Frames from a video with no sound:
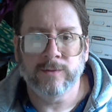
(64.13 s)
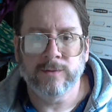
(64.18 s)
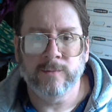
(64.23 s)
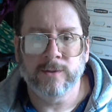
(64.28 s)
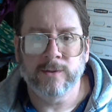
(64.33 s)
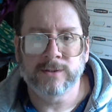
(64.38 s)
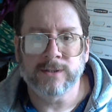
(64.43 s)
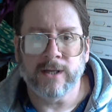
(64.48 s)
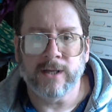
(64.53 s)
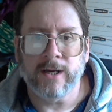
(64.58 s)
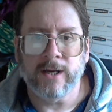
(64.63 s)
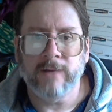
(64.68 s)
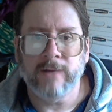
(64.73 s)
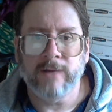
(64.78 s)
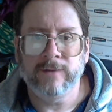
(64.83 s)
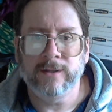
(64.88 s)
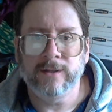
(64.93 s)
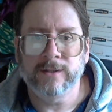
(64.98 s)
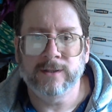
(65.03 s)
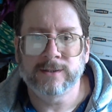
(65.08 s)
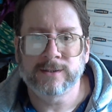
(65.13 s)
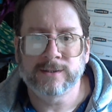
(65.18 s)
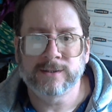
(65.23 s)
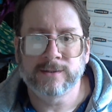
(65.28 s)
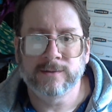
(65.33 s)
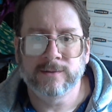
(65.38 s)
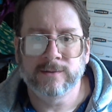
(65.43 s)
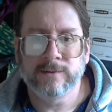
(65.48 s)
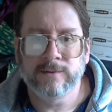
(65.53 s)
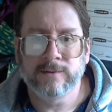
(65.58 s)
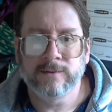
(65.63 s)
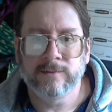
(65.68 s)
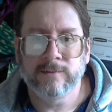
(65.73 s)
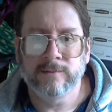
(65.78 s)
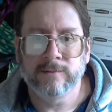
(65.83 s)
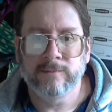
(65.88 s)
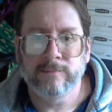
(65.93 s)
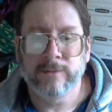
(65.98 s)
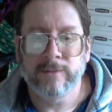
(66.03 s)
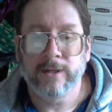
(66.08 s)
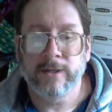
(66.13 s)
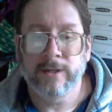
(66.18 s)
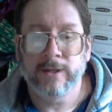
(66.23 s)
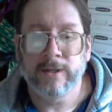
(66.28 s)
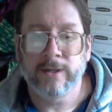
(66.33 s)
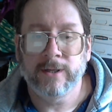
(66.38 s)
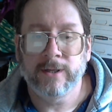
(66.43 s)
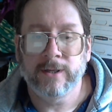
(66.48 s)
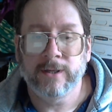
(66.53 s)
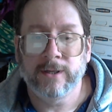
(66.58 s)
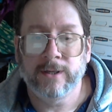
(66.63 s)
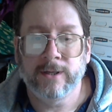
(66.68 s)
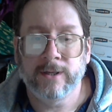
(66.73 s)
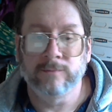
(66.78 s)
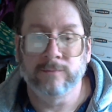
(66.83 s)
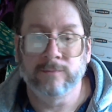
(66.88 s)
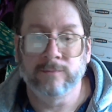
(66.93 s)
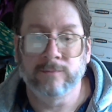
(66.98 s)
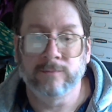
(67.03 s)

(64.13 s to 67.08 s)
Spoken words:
the most obvious, but now